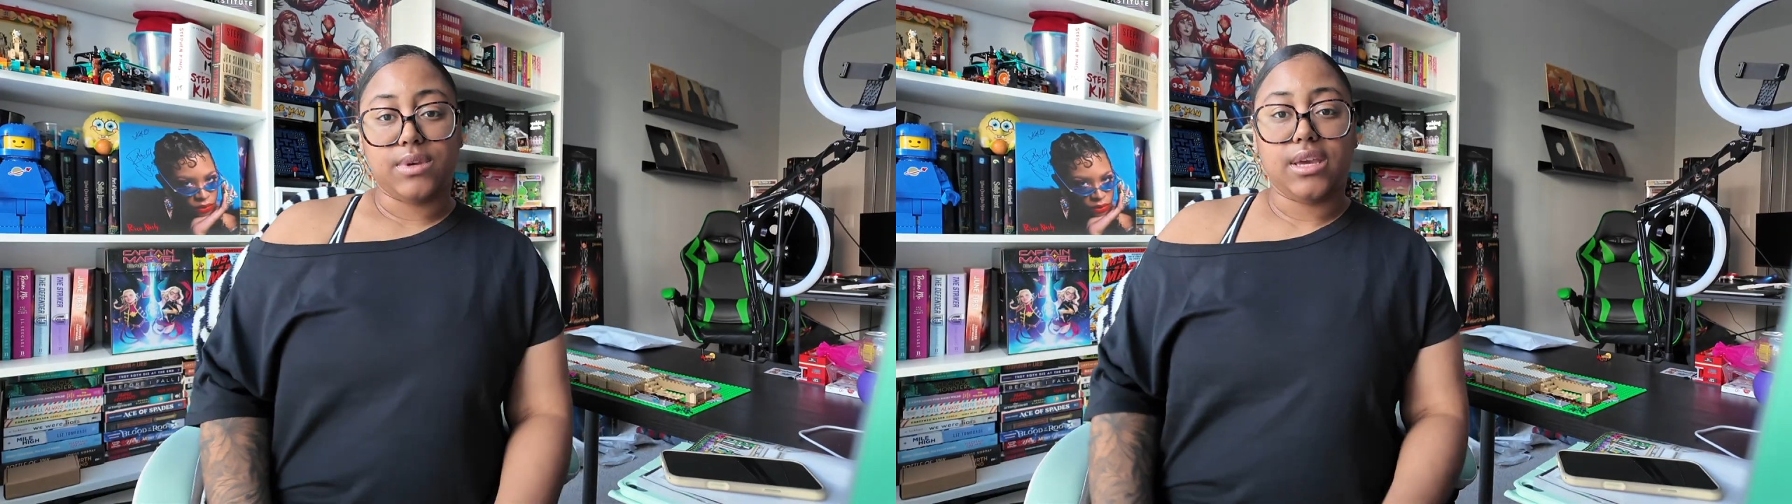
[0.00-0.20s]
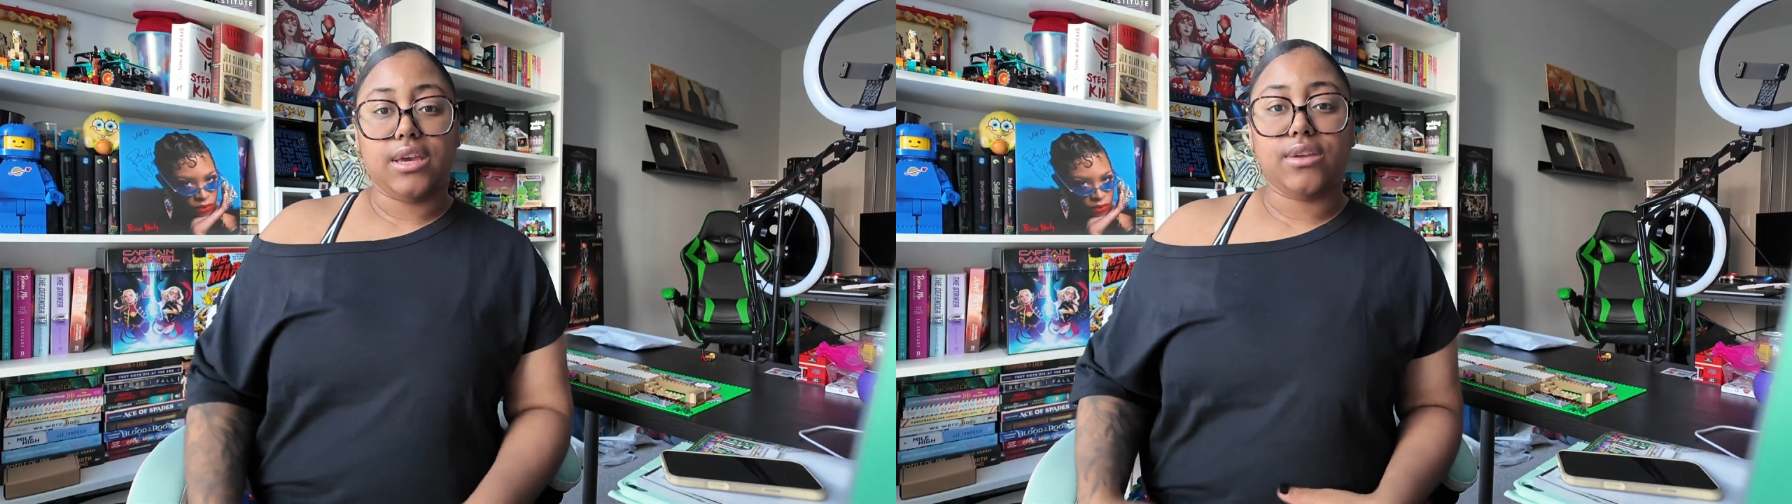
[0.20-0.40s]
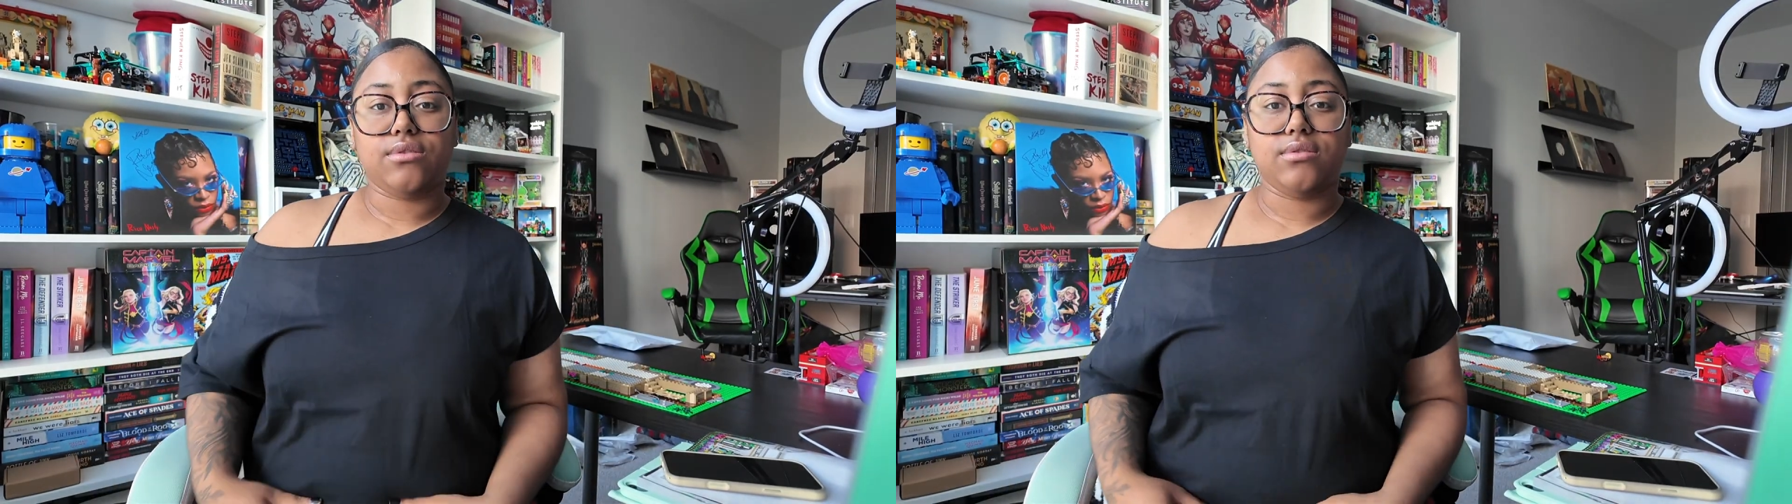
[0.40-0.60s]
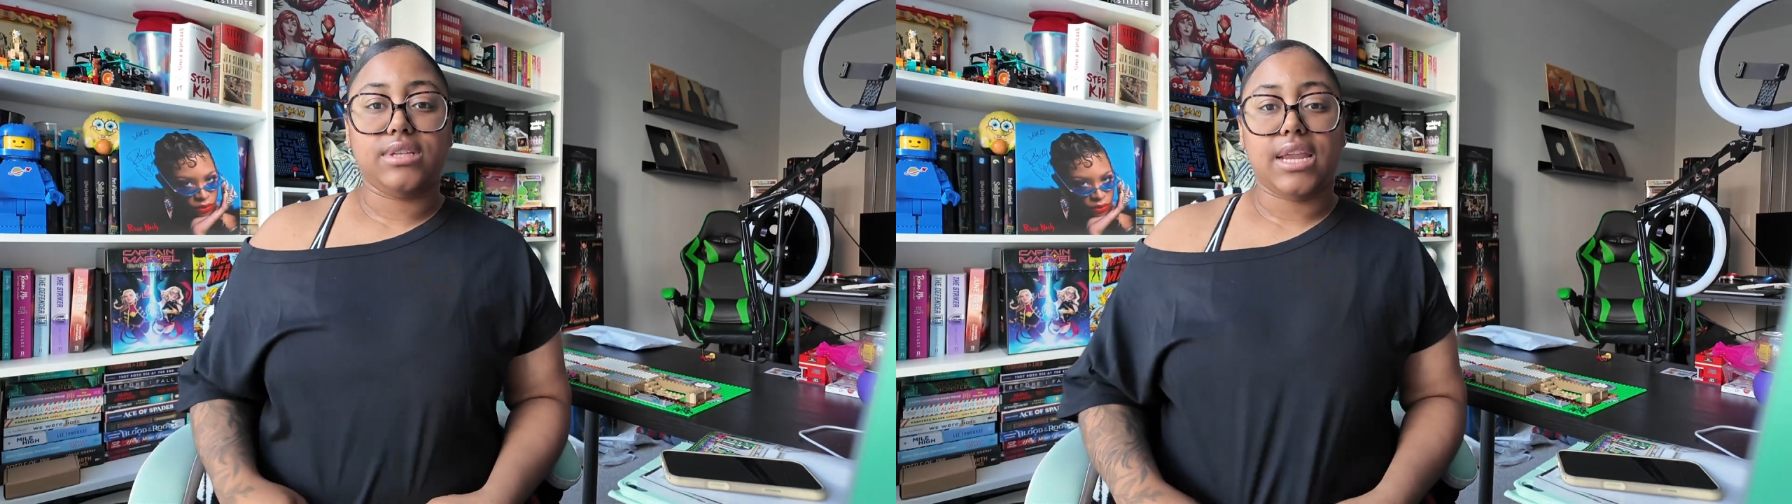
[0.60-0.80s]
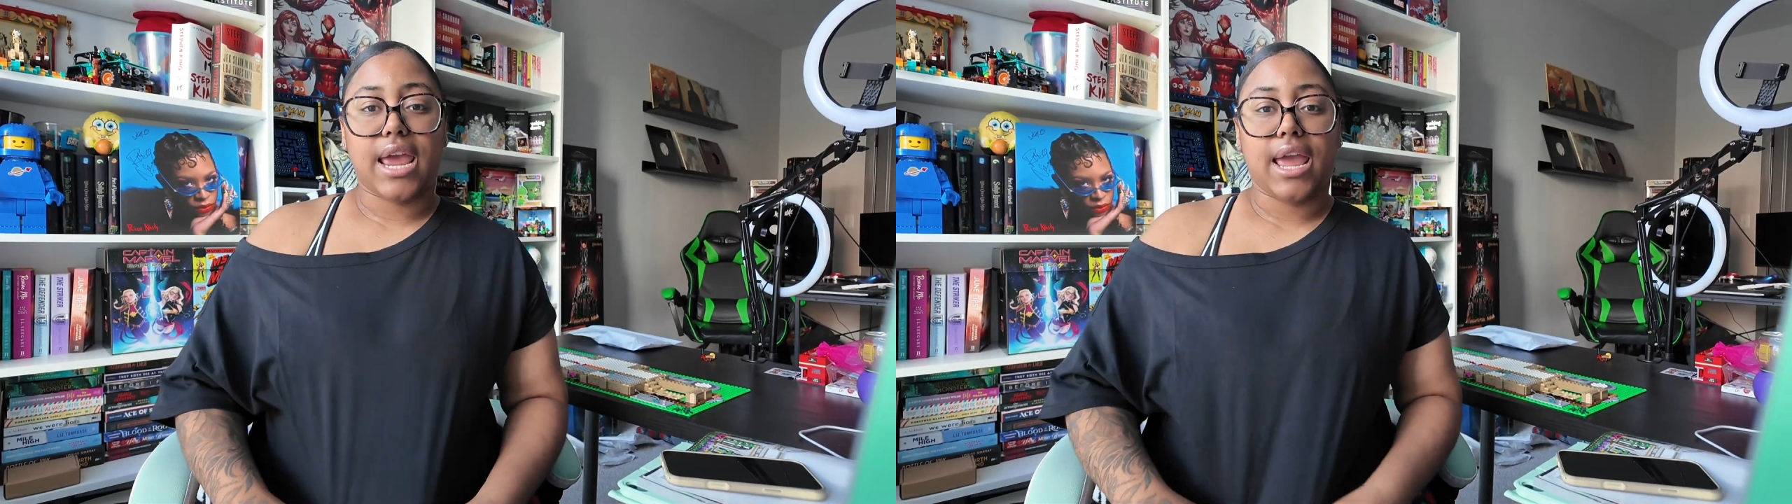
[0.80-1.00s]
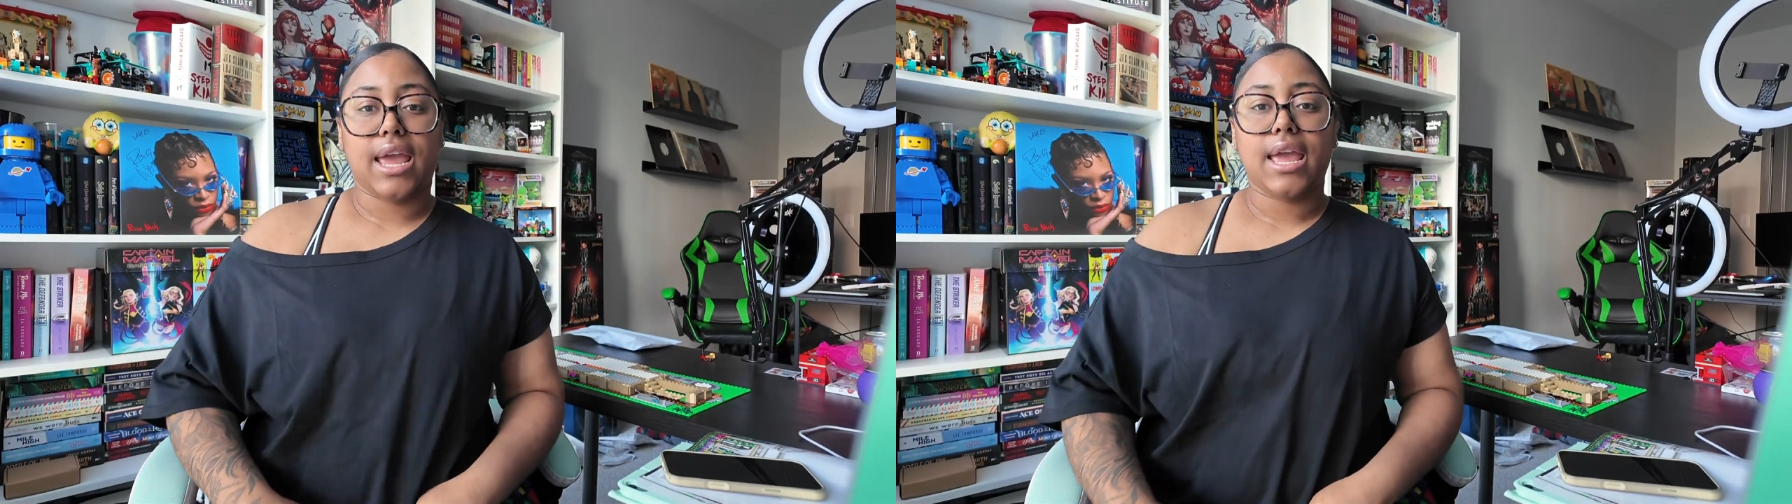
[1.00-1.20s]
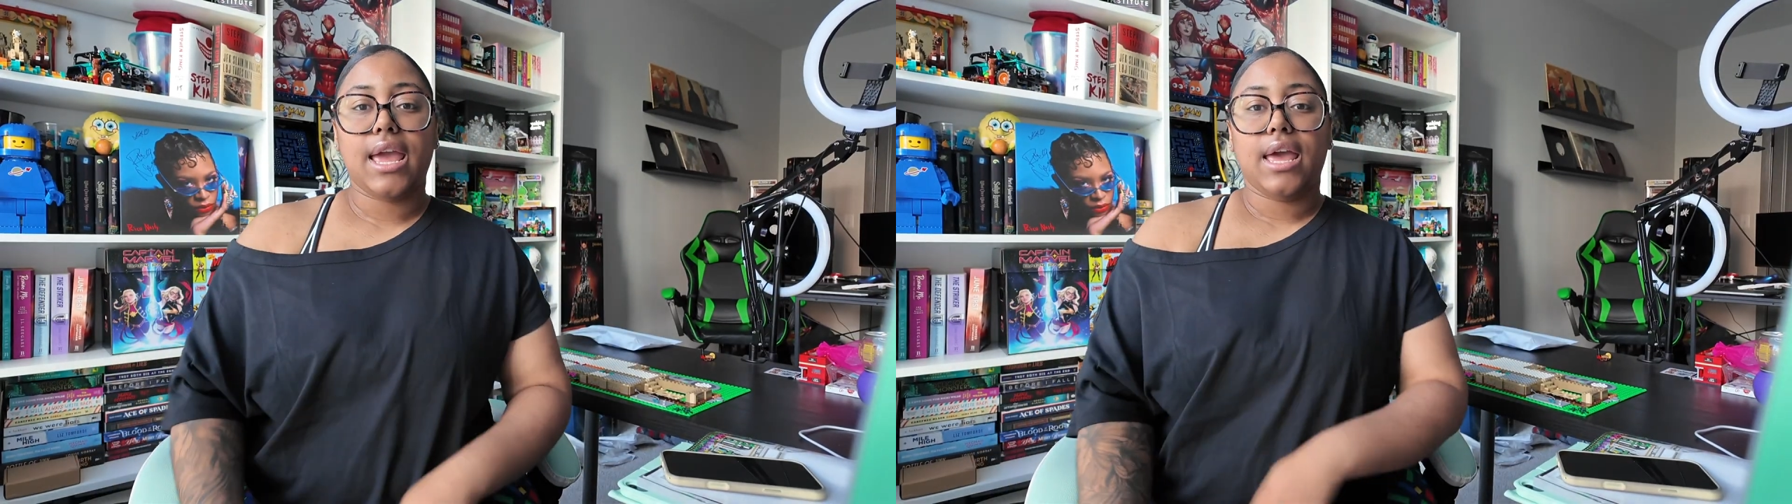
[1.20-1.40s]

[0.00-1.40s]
we can get through today.